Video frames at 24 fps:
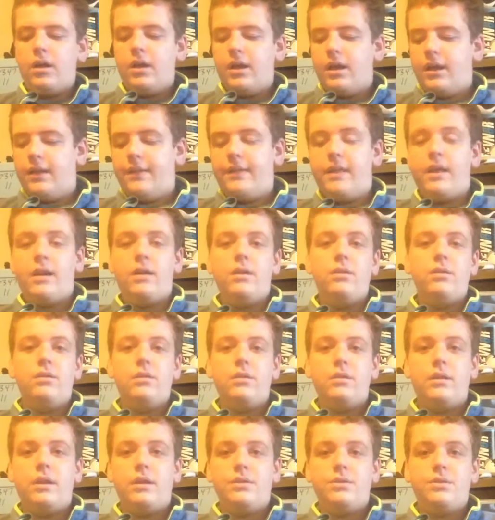and I'll
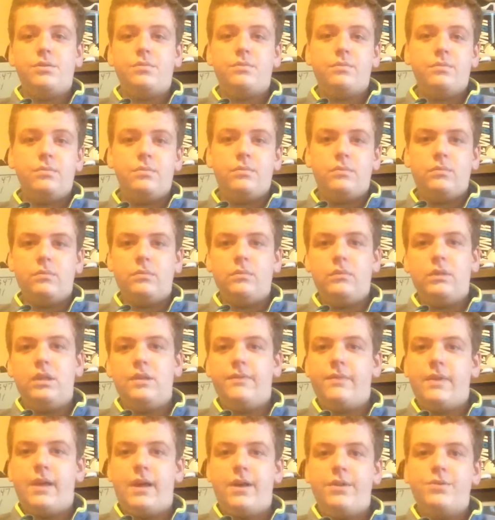just
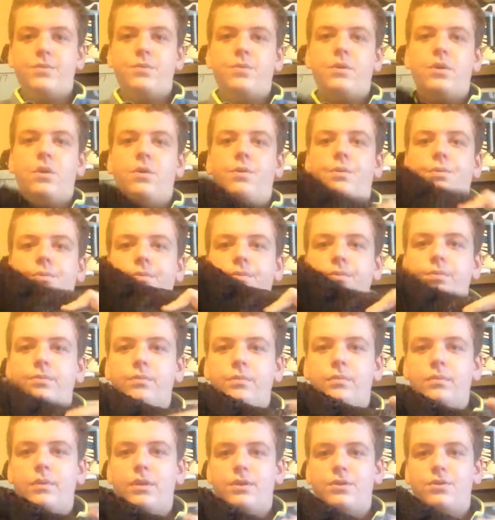leave the house with no
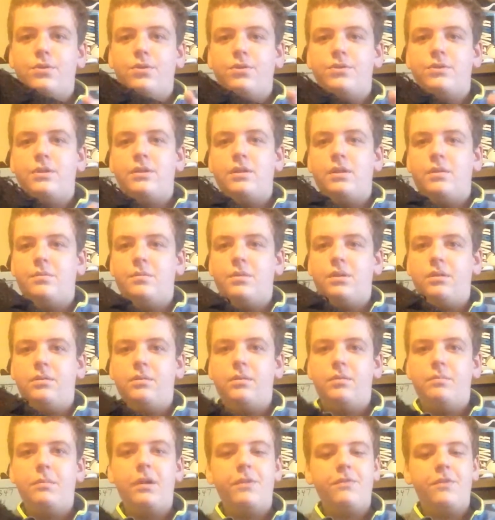insoles in them, and
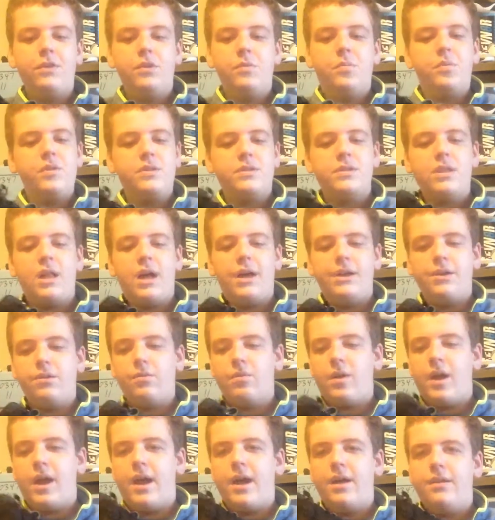my feet will be sliding
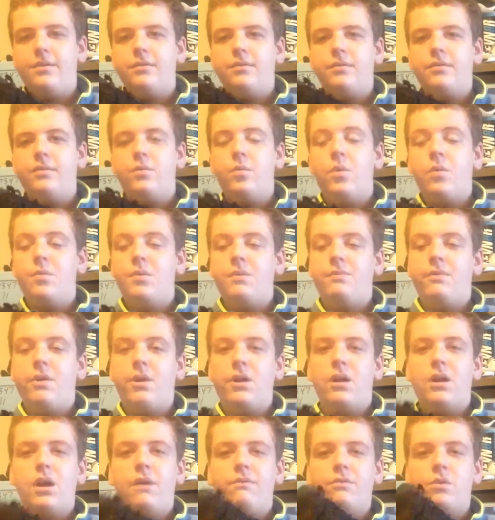around. It won't be
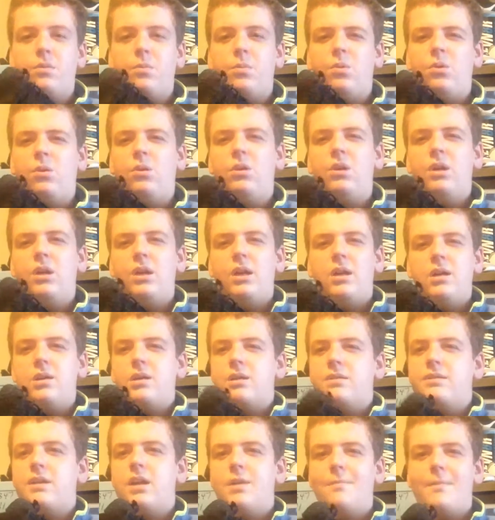very comfortable
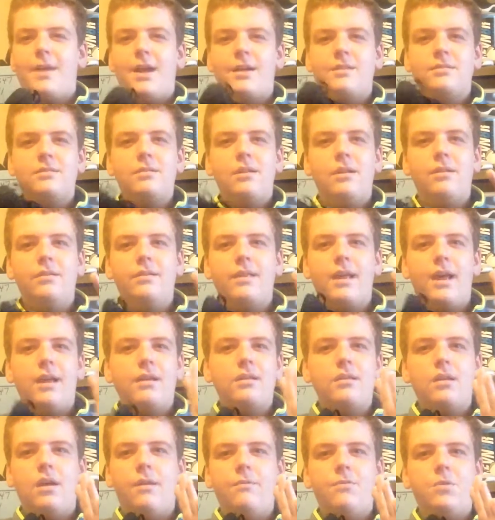because Air Max aren't
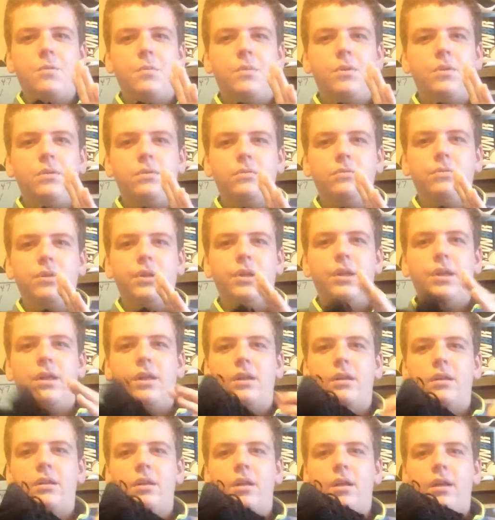that comfortable, really.
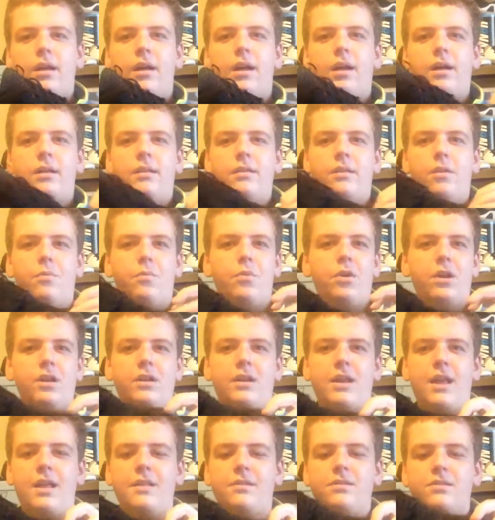They're pretty
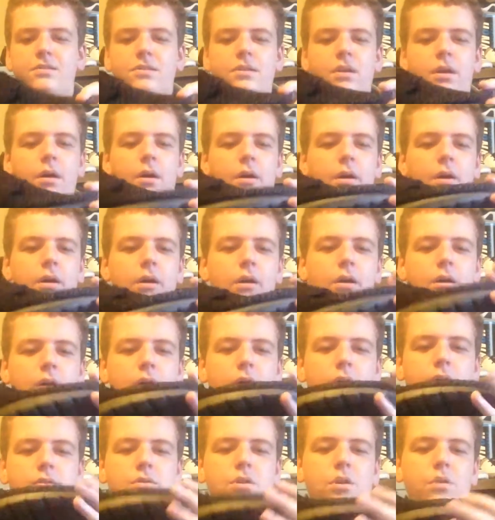dense.
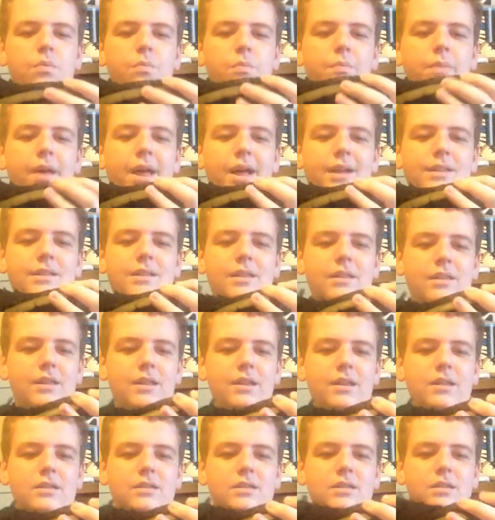So back to
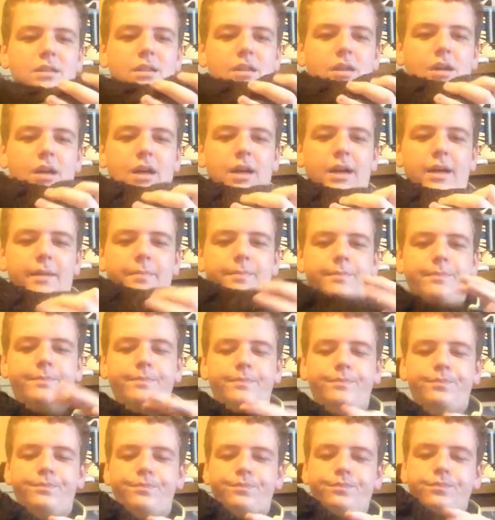this.
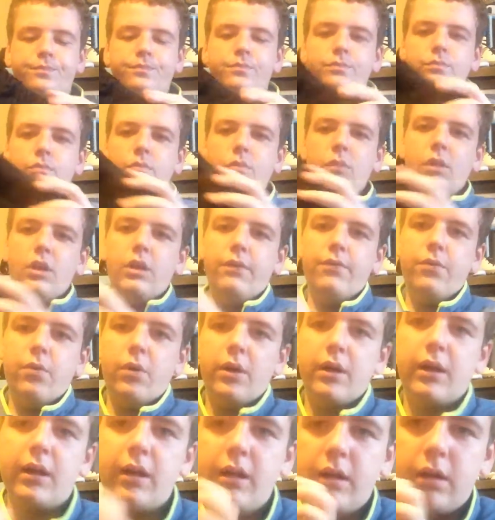If you
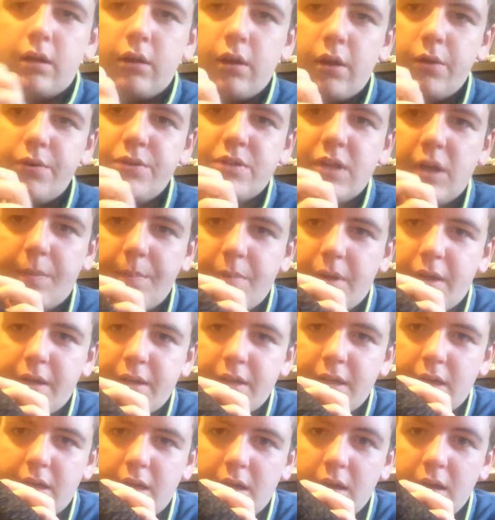want to get a close up on
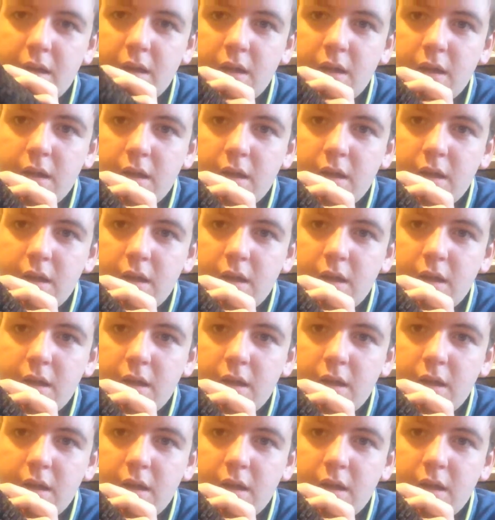here,